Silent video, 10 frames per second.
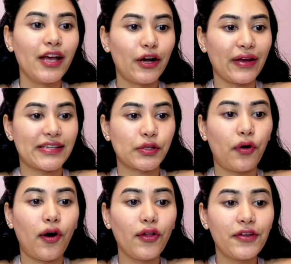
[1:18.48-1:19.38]
Okay, so
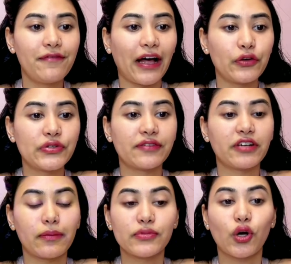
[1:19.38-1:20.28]
all the values of
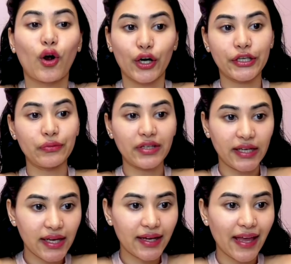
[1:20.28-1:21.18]
nums are
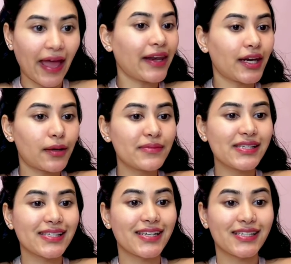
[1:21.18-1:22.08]
unique, and nums
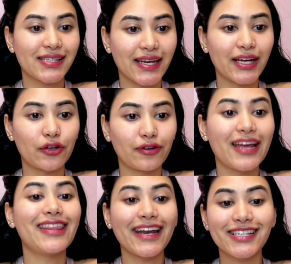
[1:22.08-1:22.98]
is an ascending
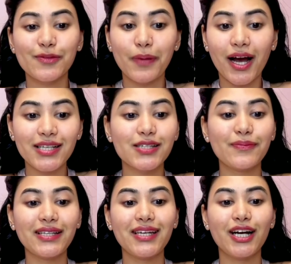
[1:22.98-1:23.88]
array that is
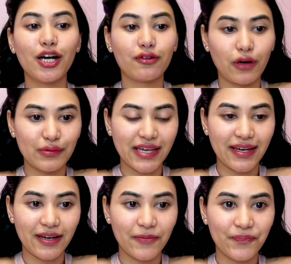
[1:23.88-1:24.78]
possibly
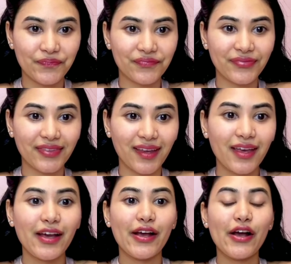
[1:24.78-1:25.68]
rotated.
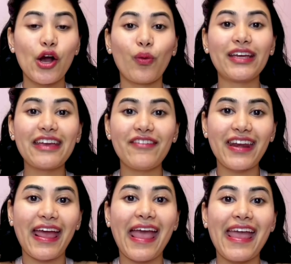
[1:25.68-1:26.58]
We're
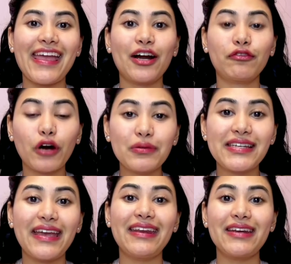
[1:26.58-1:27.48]
given a
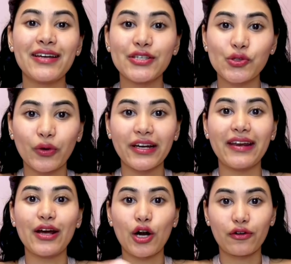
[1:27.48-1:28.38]
rotated
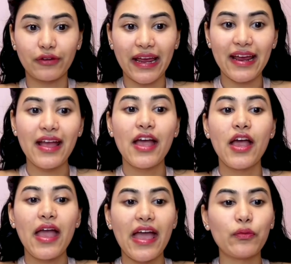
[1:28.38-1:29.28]
sorted array,
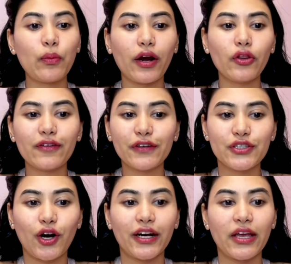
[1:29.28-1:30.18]
and we want to look for a
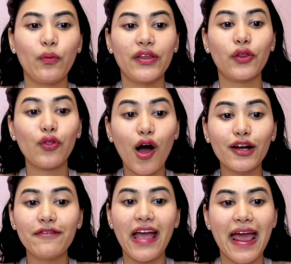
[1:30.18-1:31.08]
target with log
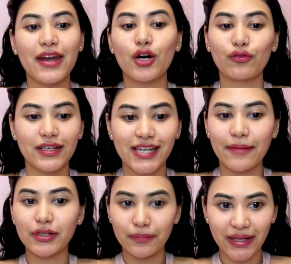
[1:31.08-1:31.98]
of n
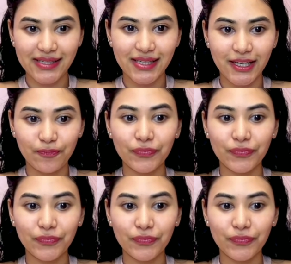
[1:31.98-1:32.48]
runtime complexity.